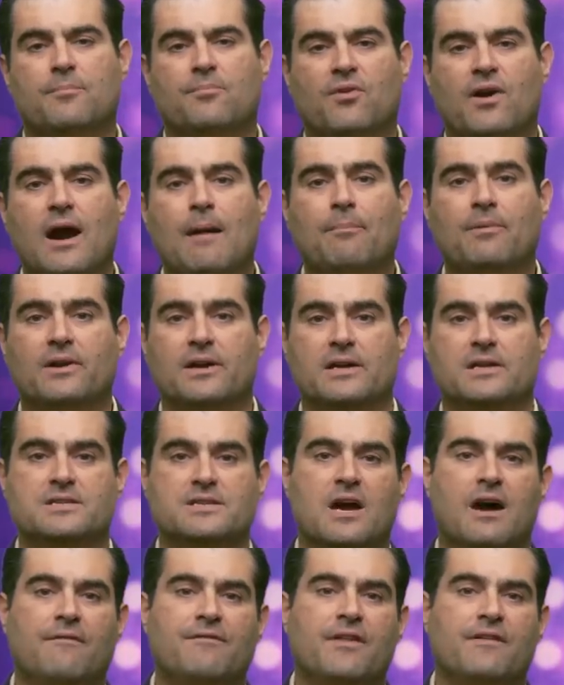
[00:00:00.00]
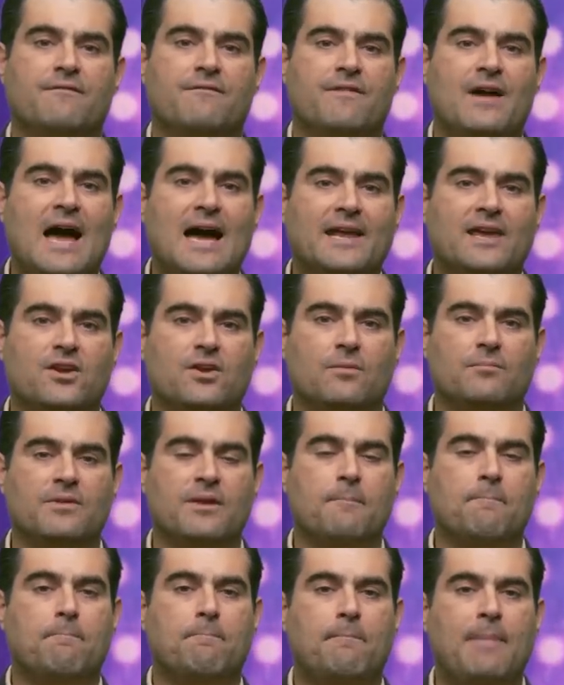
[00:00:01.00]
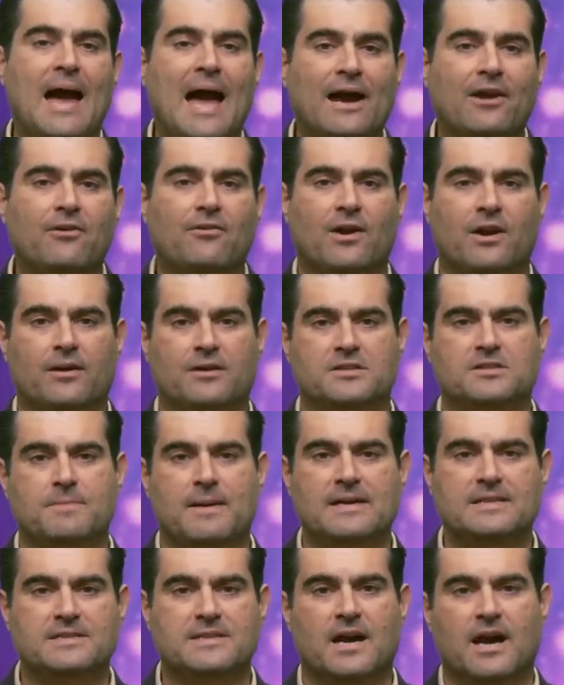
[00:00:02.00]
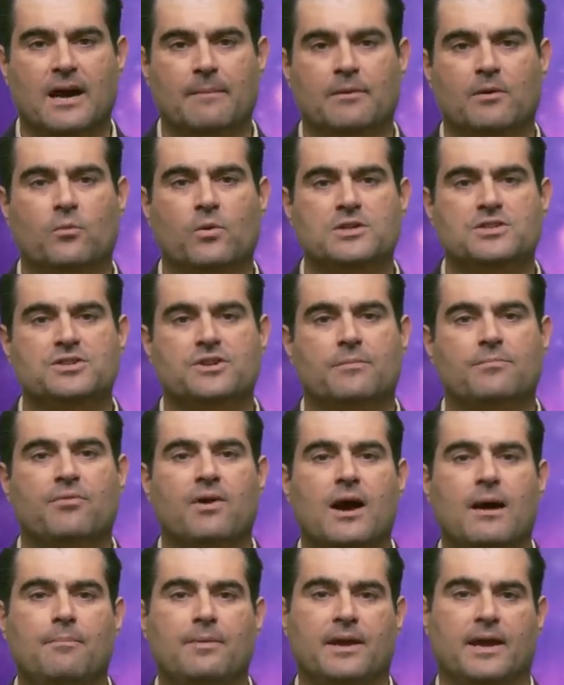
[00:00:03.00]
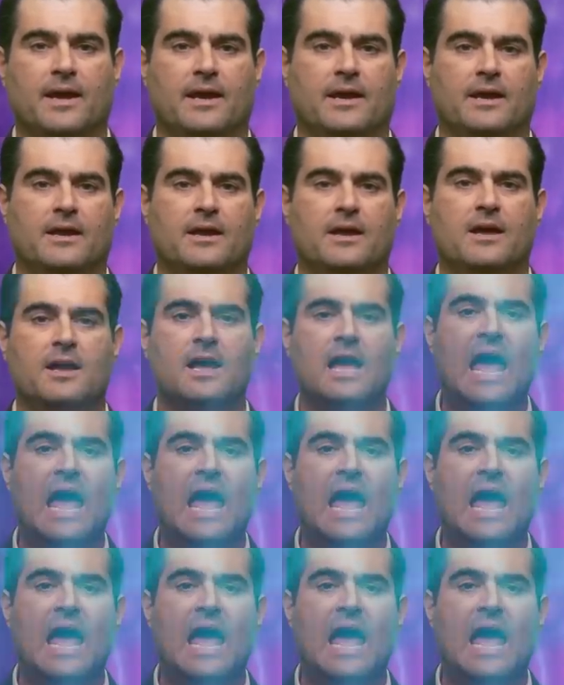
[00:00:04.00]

the properties of the vacuum, the background space-time in which they're propagating.